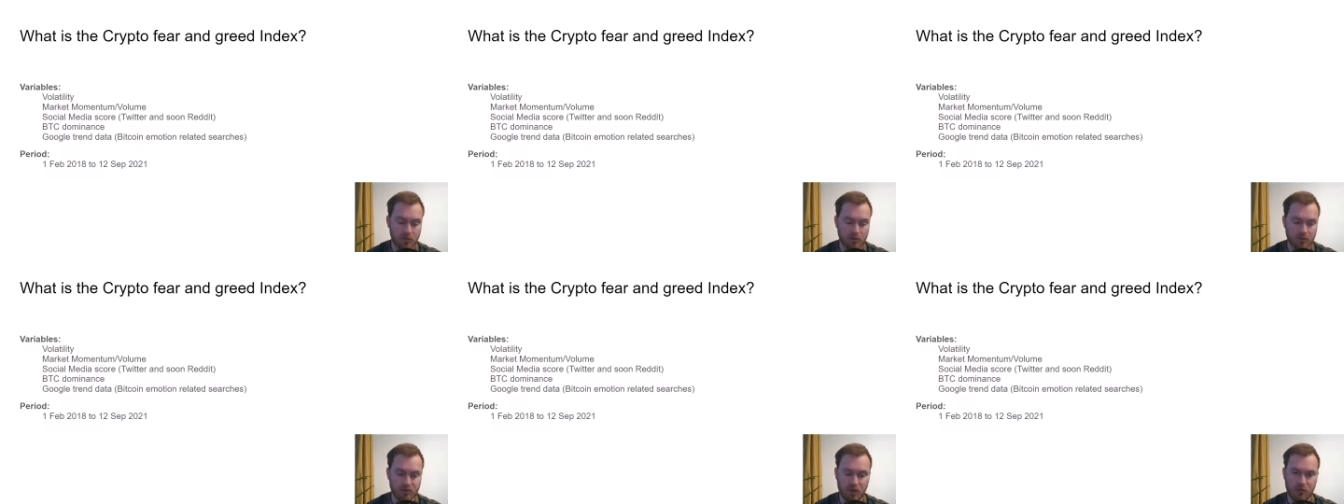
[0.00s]

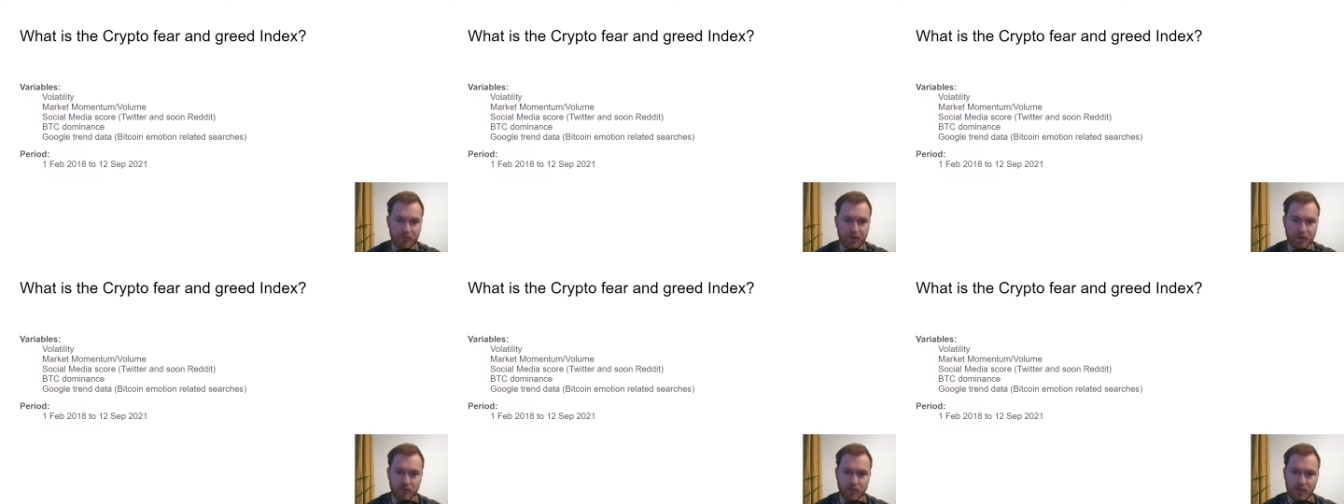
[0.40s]

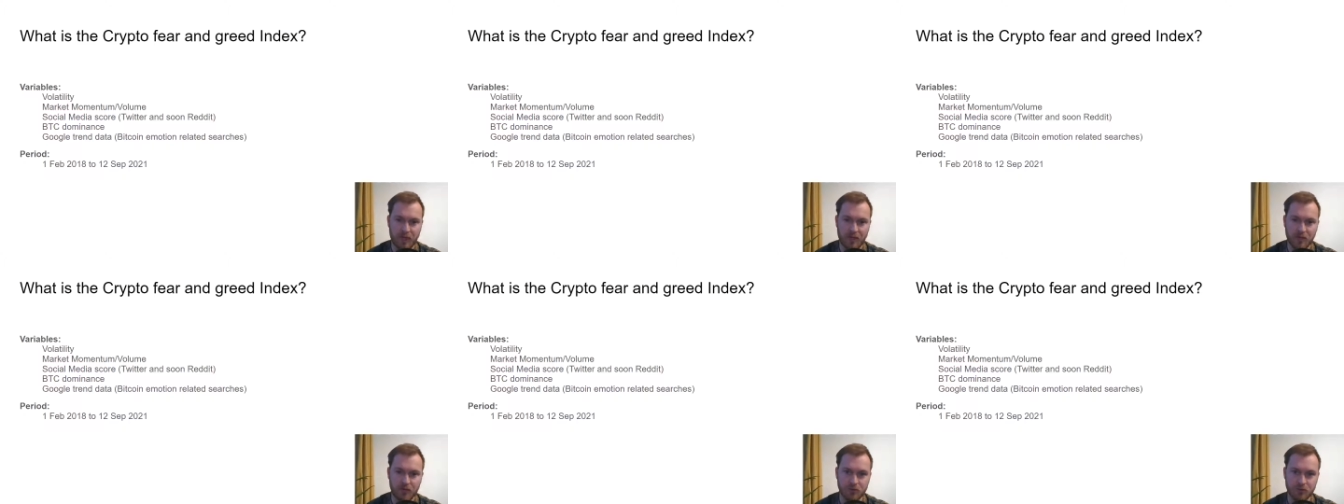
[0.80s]
something
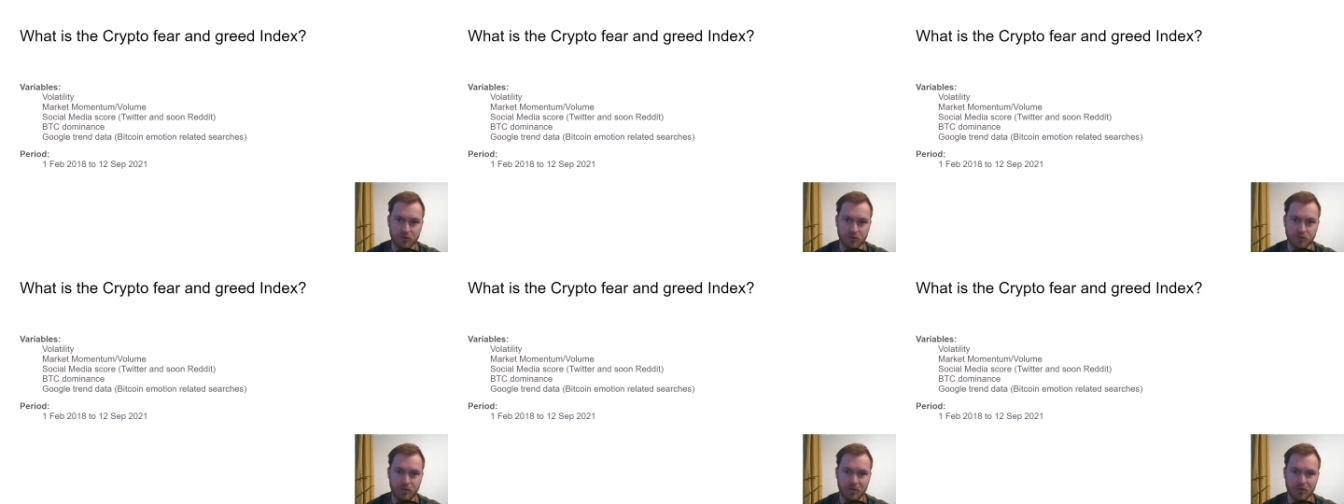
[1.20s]
related
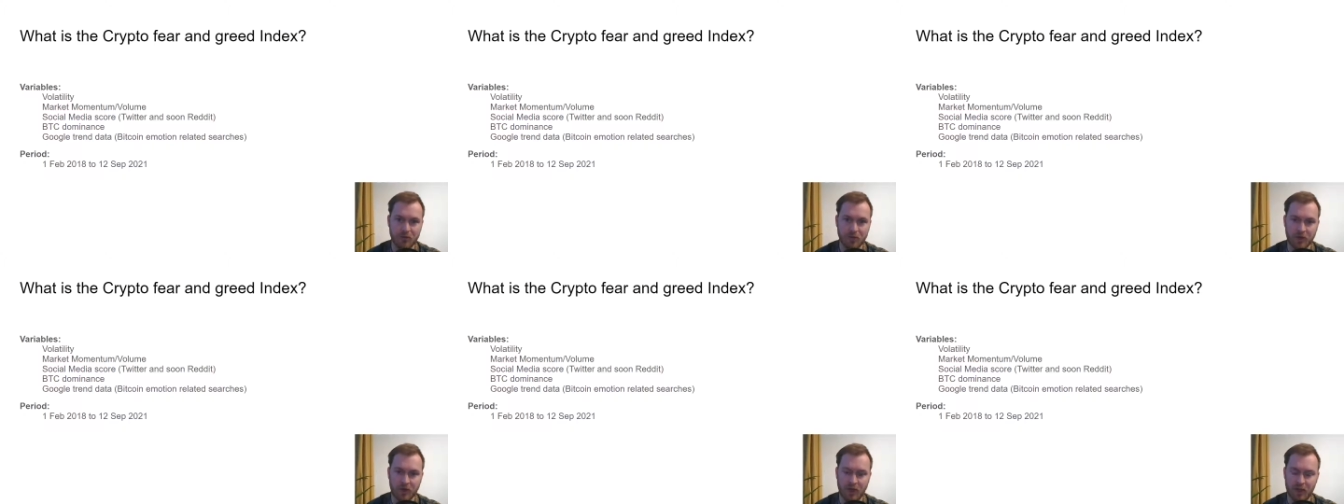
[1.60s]
to
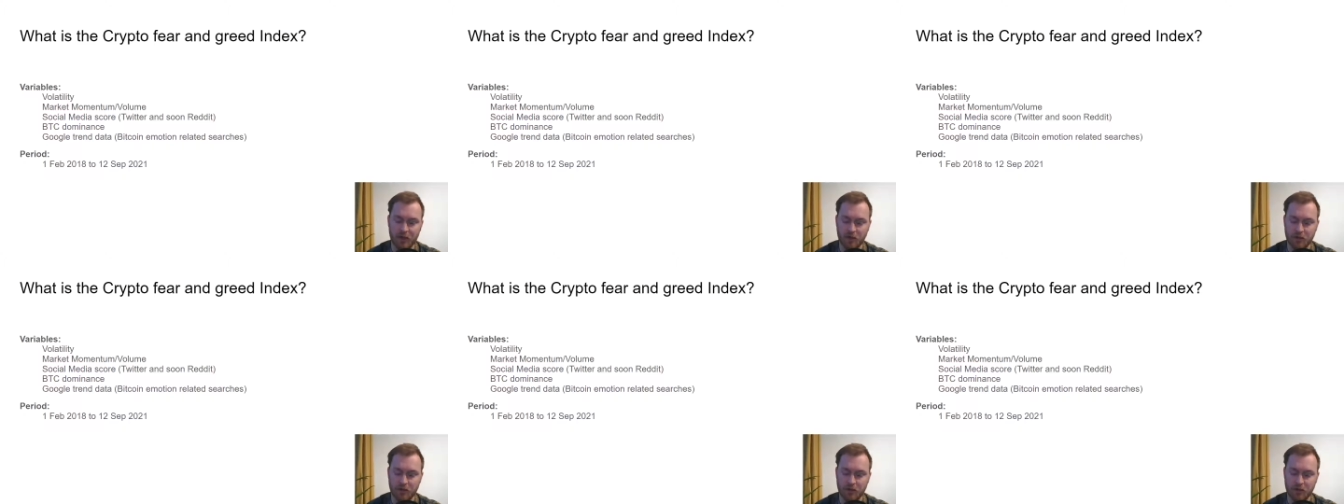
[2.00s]
Bitcoin, like